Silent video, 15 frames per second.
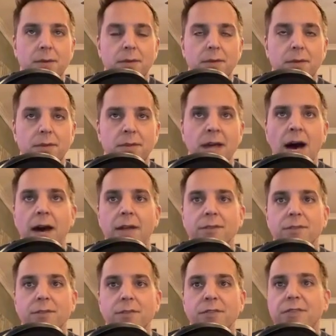not
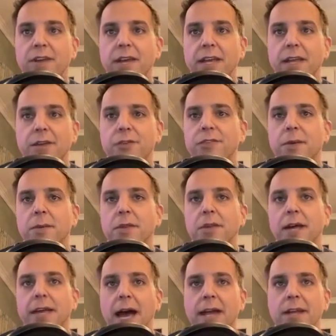sticky. There's something
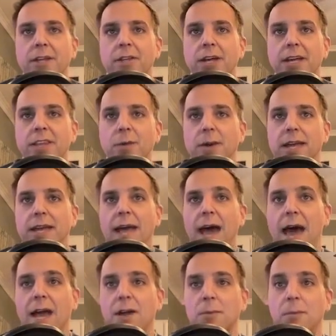like I didn't like the way he
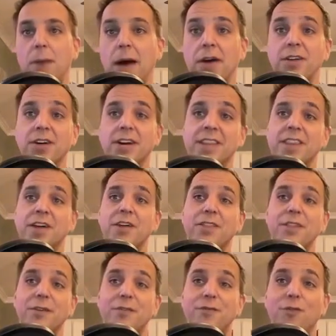had them. I didn't like
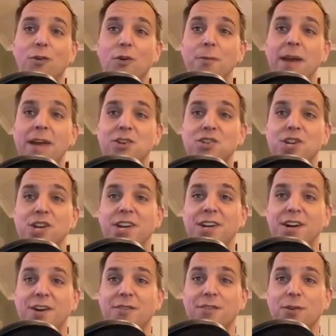the formation
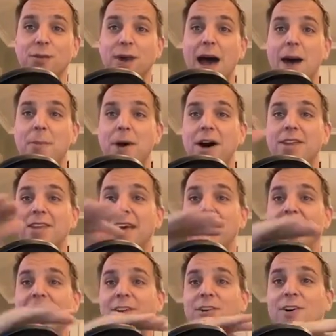of the wrap on the
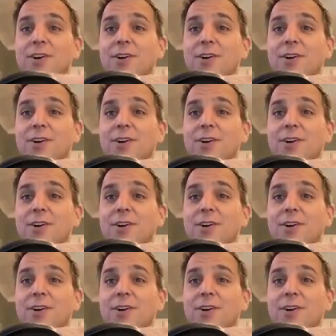handle